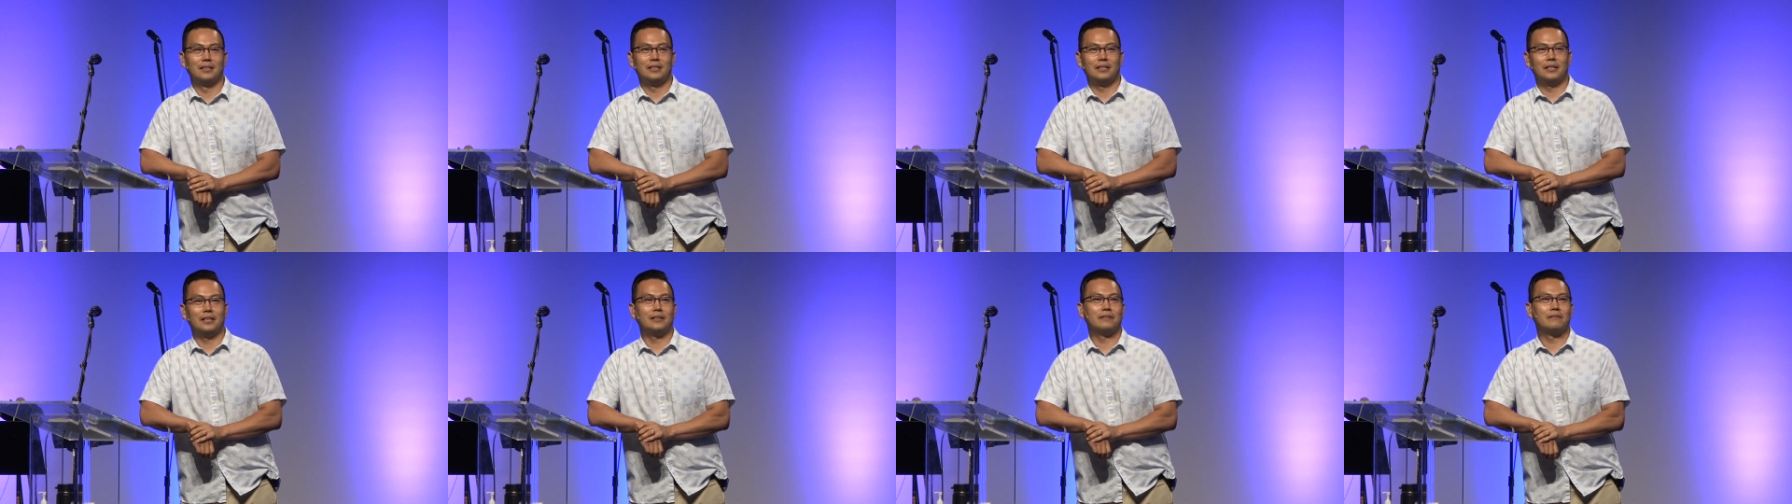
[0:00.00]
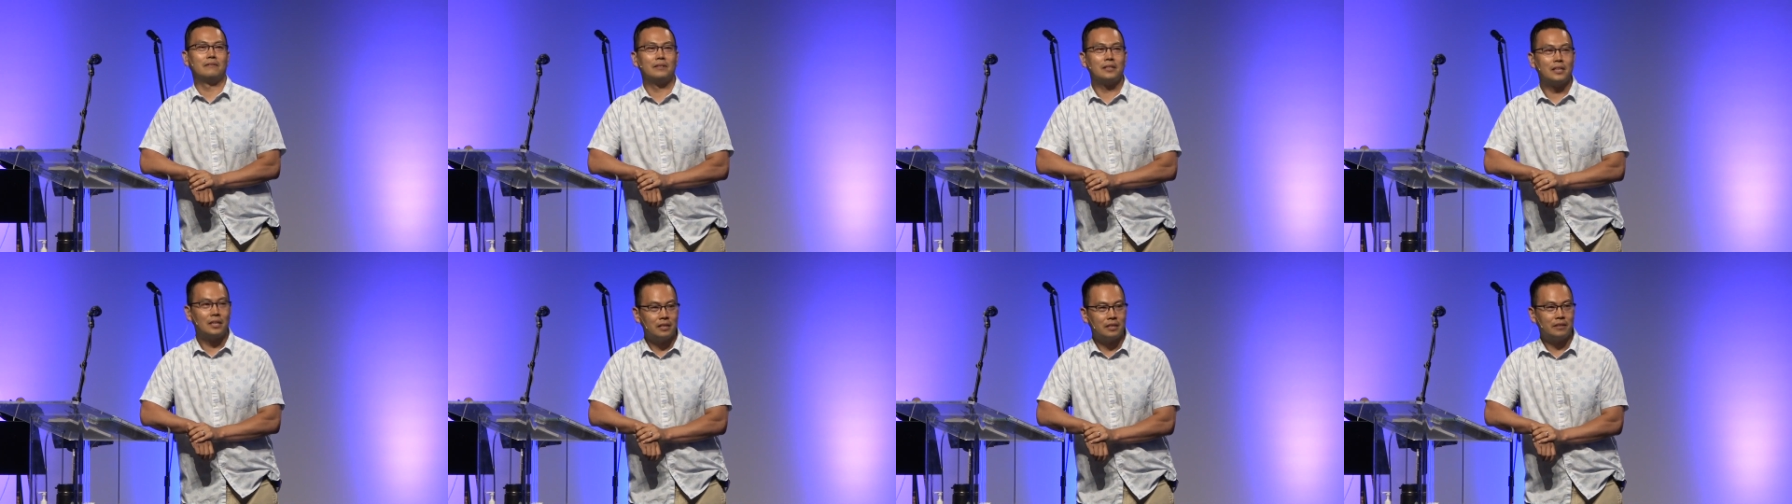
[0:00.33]
if
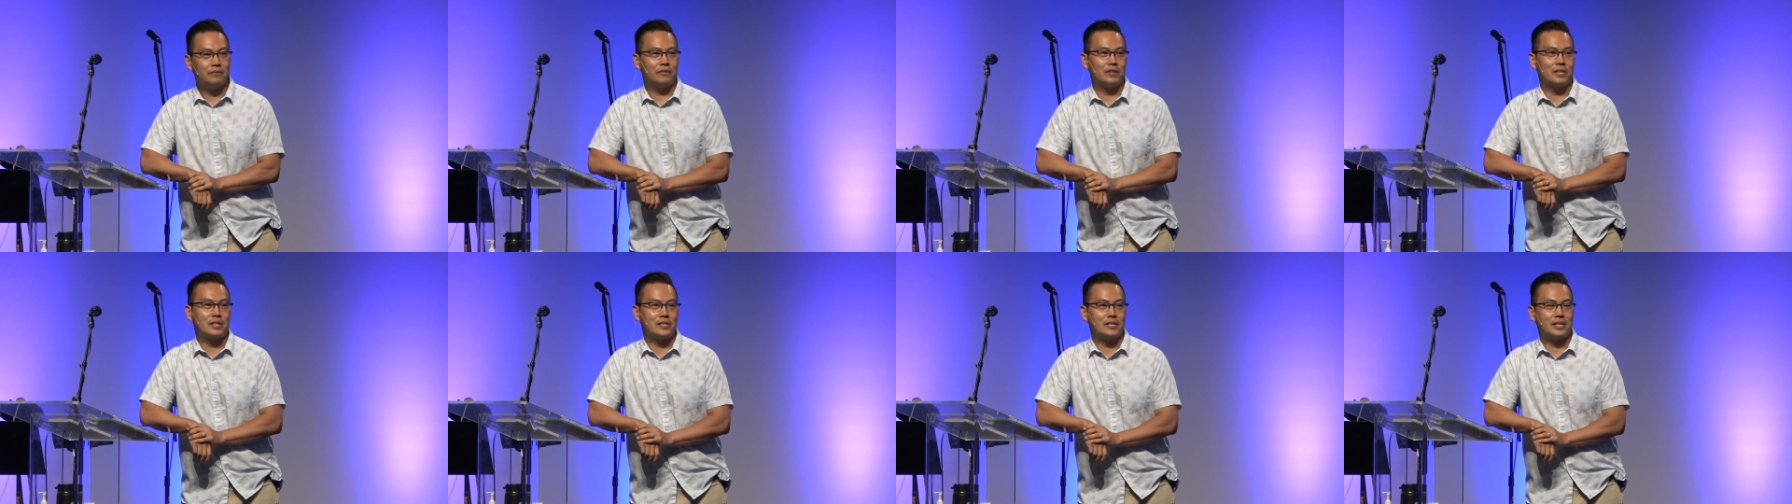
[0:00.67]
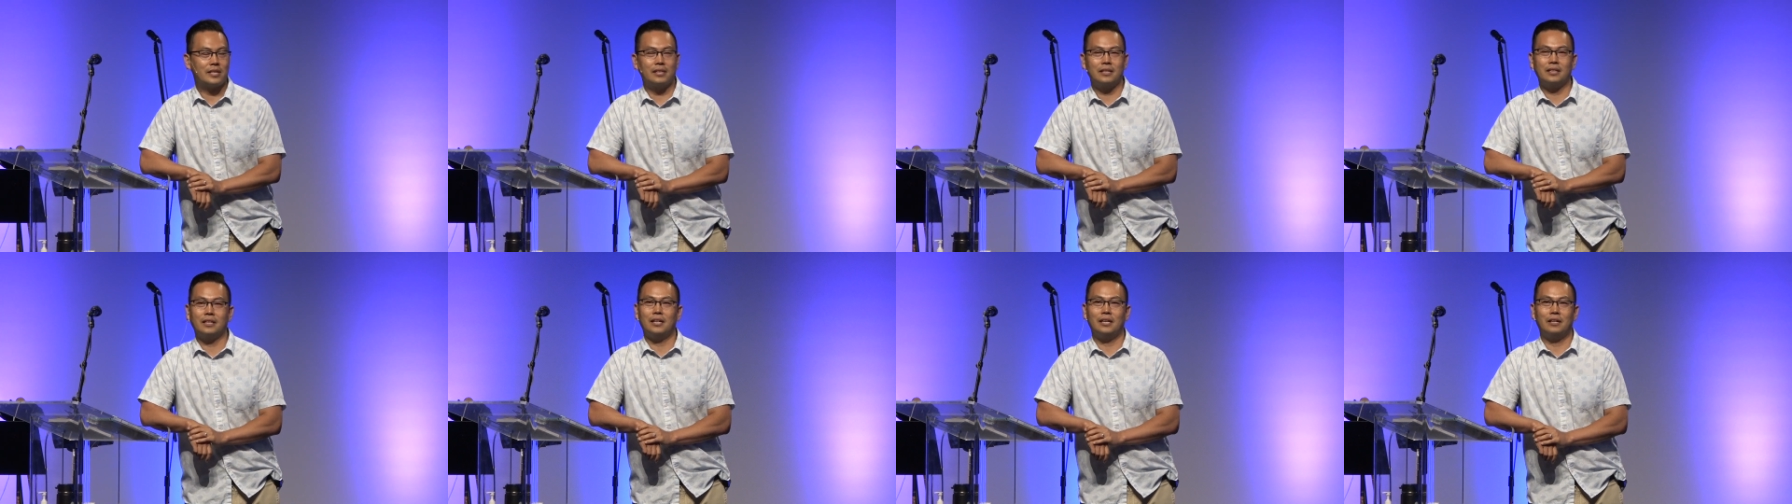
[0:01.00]
none of us
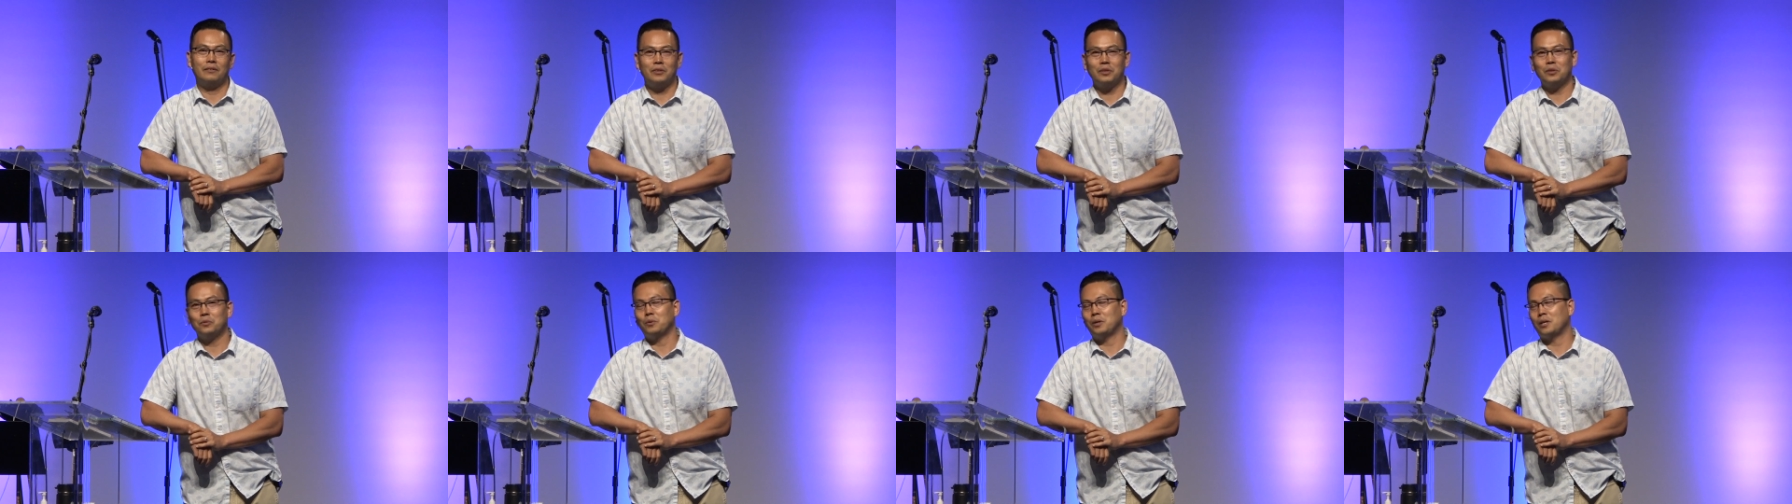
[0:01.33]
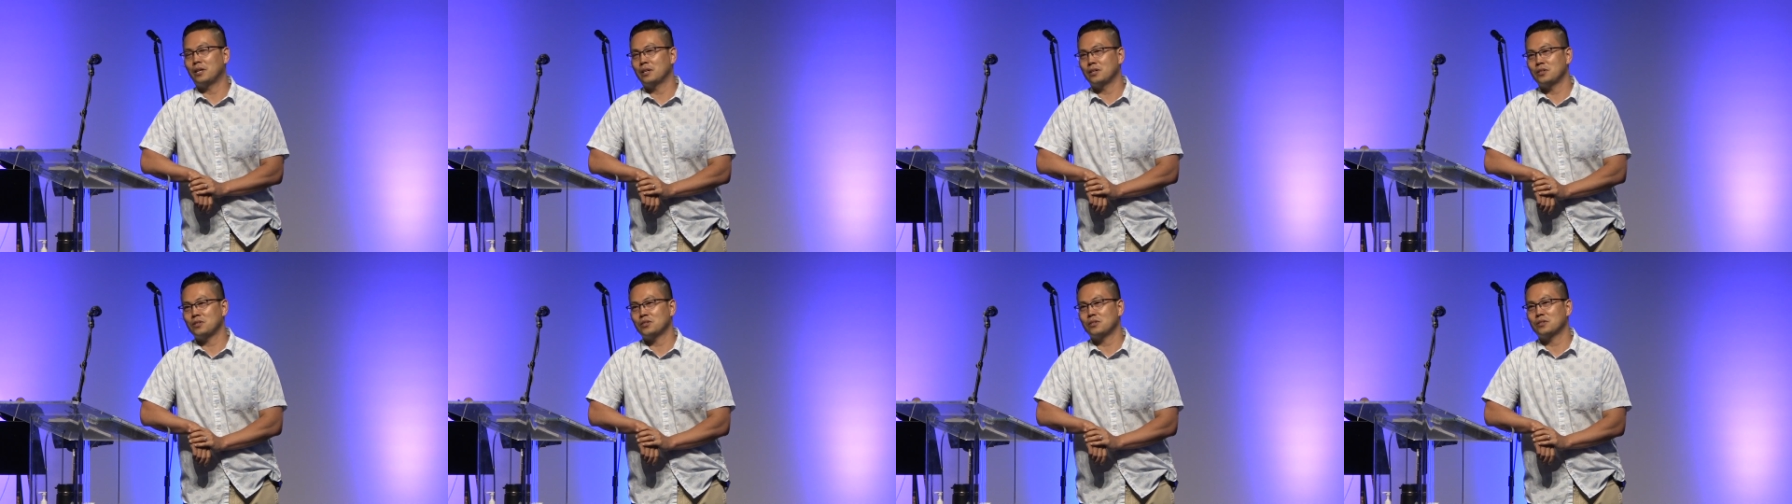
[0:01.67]
had ever
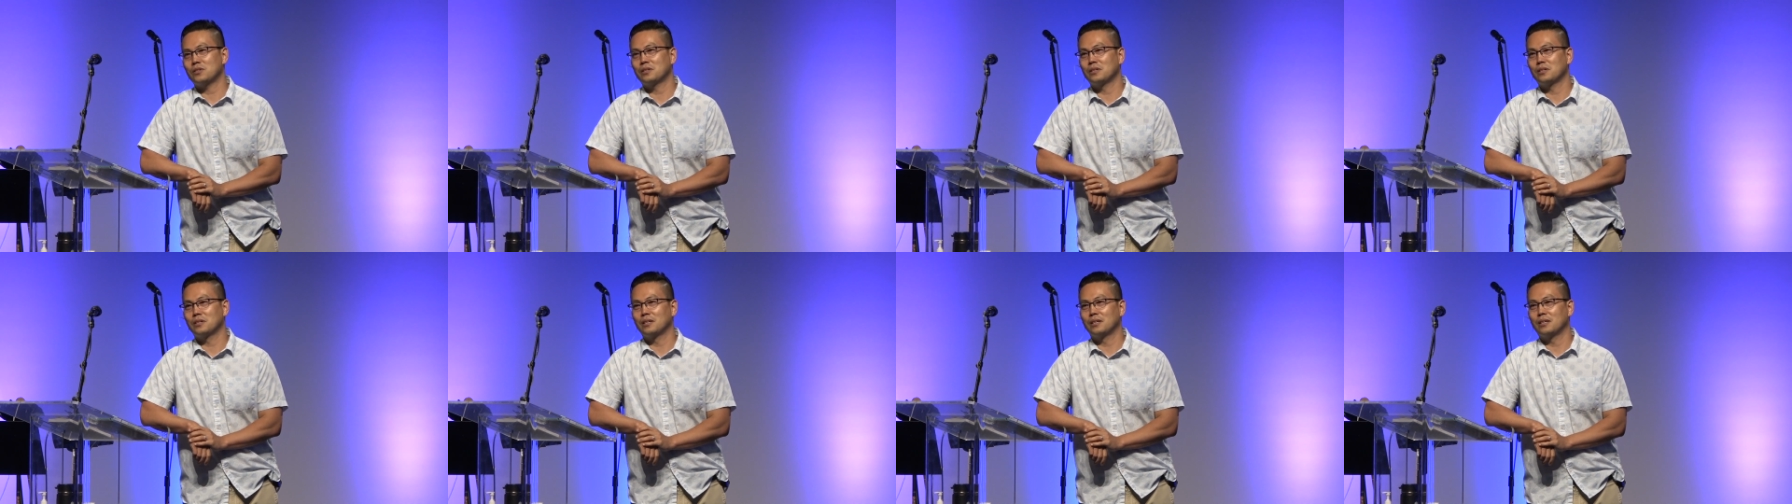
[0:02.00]
watched